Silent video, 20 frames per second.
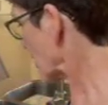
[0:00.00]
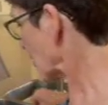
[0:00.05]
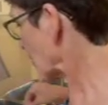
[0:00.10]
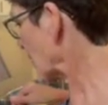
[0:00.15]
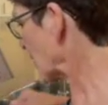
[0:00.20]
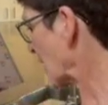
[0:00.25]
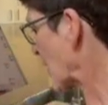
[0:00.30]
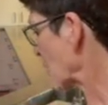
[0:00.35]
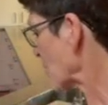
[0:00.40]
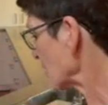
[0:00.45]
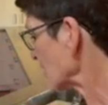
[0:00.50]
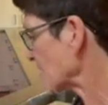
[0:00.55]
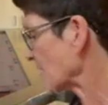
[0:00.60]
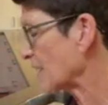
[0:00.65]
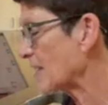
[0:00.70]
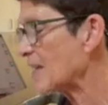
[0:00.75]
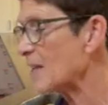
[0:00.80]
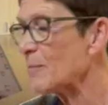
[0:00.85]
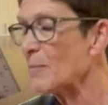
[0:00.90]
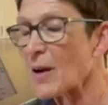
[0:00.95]
When I was a
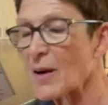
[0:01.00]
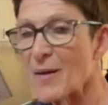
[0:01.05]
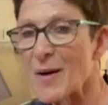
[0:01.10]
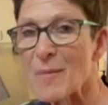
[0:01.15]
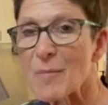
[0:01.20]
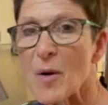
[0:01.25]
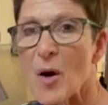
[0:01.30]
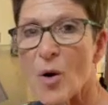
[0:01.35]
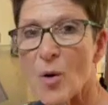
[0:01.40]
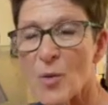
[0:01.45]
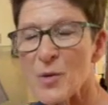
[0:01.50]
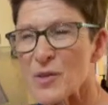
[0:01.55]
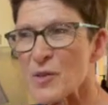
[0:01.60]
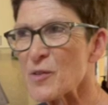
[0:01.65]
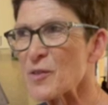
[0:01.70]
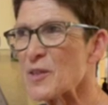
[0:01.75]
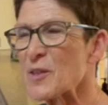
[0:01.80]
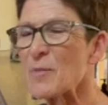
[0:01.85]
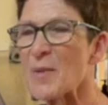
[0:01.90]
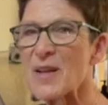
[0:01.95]
kid, my grandma always
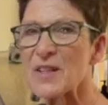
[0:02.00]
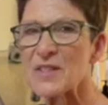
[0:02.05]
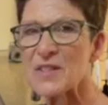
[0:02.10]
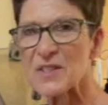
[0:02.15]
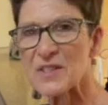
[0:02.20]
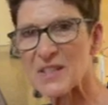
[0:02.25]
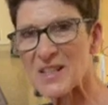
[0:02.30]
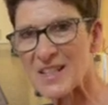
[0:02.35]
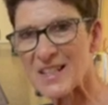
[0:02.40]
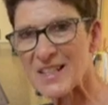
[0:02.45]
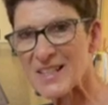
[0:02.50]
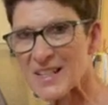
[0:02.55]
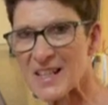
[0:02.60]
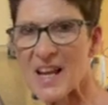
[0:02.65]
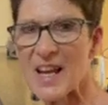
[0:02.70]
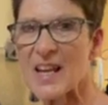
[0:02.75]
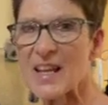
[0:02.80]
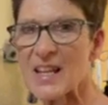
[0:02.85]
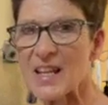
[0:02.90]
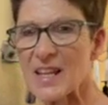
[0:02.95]
used to make seed
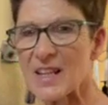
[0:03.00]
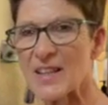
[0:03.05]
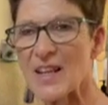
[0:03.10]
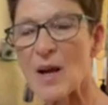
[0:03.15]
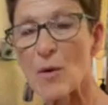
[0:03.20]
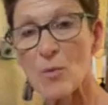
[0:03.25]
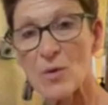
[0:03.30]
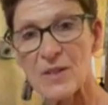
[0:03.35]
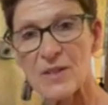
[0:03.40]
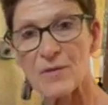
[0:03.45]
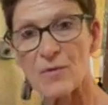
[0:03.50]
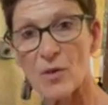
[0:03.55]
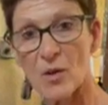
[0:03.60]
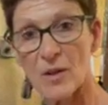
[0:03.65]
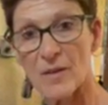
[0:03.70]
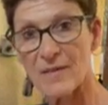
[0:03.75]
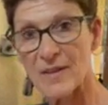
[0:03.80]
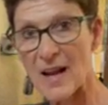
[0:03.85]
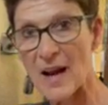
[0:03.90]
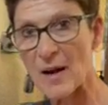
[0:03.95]
cake, and that was full
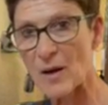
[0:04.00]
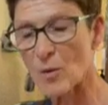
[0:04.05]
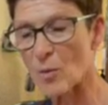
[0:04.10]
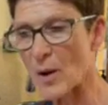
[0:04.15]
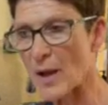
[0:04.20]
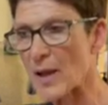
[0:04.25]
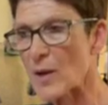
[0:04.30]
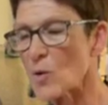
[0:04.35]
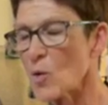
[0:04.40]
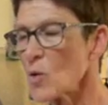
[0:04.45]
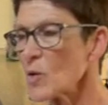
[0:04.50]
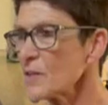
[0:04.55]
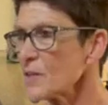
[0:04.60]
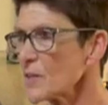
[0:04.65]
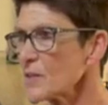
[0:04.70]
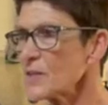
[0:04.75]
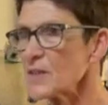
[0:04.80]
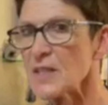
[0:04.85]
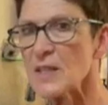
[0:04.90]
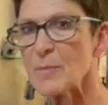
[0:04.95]
of caraway, and
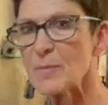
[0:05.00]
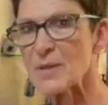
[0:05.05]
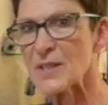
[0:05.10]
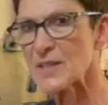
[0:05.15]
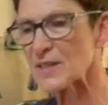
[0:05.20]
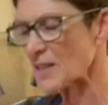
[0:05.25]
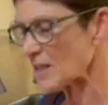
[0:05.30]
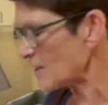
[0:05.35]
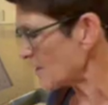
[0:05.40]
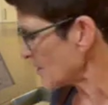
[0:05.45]
also seed biscuits